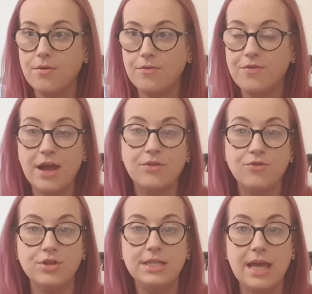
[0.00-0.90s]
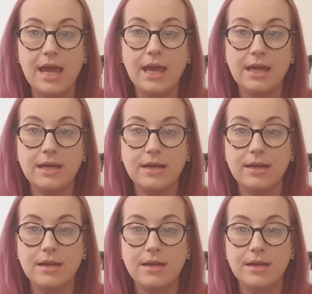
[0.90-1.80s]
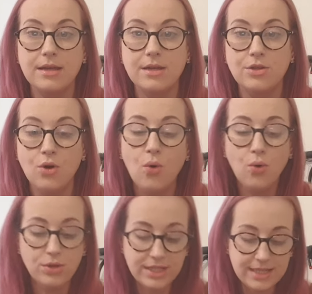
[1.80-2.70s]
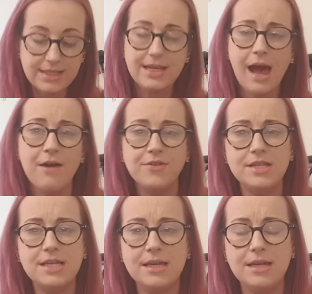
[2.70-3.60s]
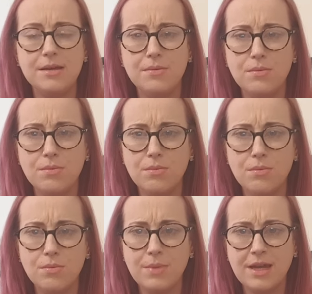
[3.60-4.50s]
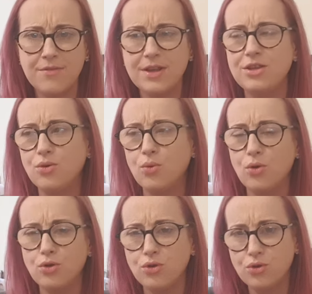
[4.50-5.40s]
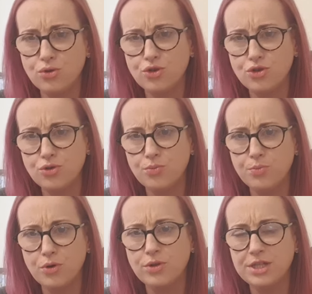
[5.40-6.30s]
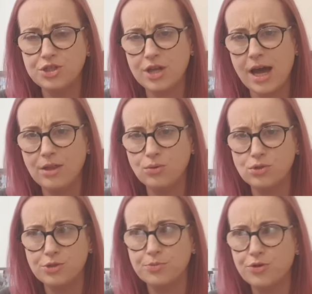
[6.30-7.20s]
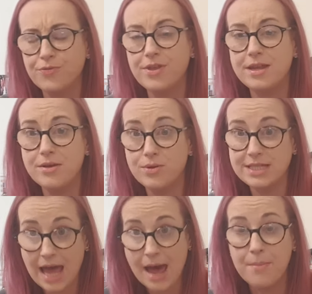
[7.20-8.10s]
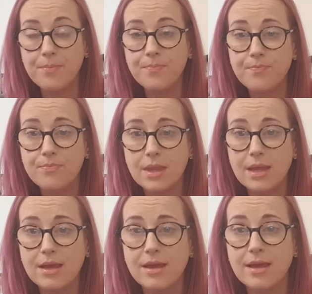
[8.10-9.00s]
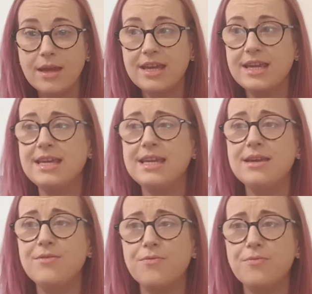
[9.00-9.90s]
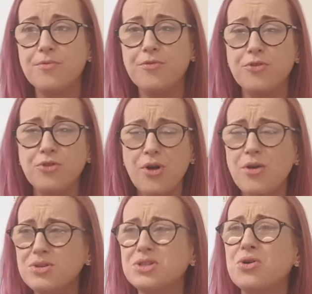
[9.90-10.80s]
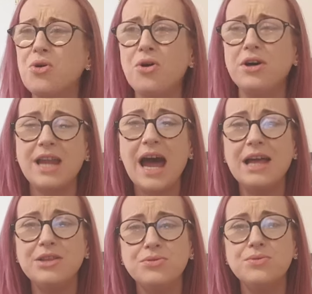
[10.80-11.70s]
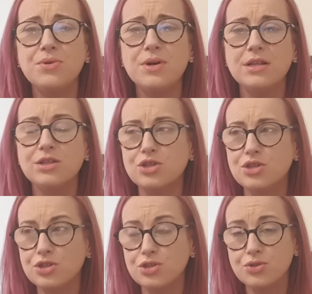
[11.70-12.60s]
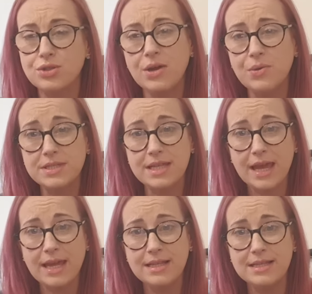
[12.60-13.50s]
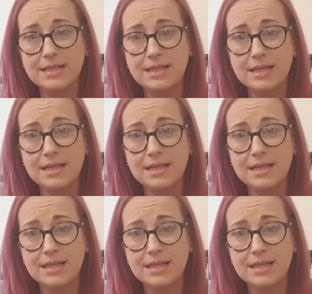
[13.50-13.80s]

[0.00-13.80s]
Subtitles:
Frank Rusek. Not only did he have to make a video on YouTube on his channel to prove that it was him, he flew out to Colorado and stood outside